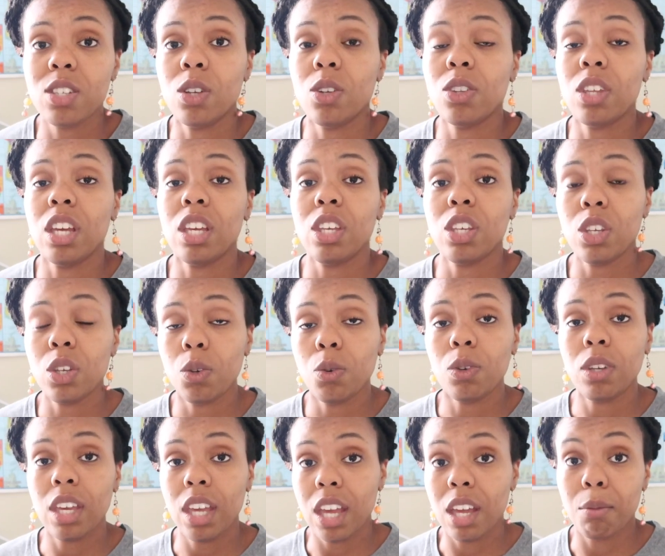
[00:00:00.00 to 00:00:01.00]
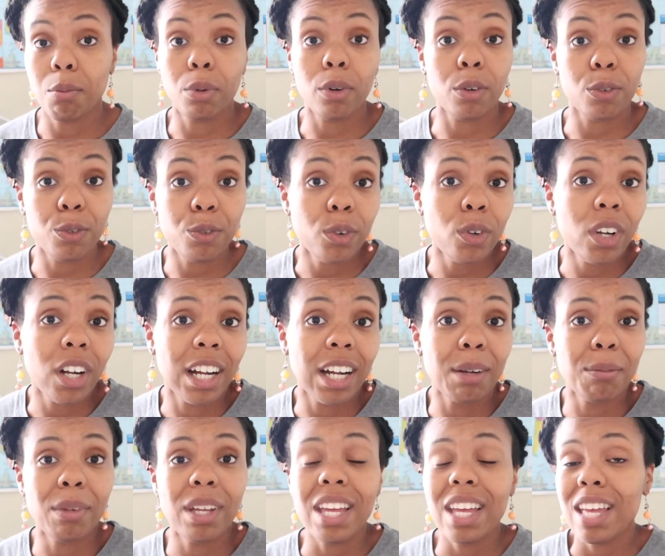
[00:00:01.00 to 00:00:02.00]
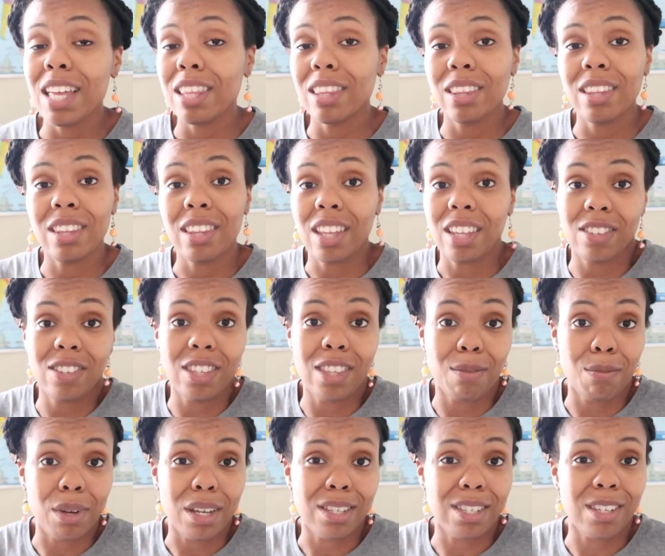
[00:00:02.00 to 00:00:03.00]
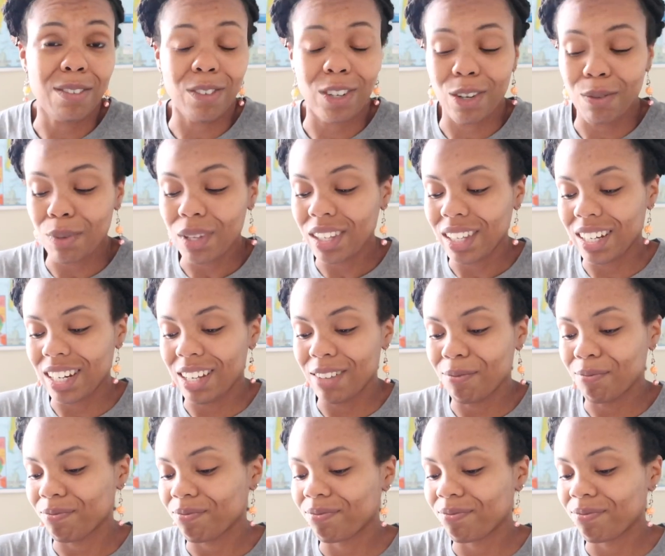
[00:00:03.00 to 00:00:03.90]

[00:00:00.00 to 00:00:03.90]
so that you can perform to the best of your ability.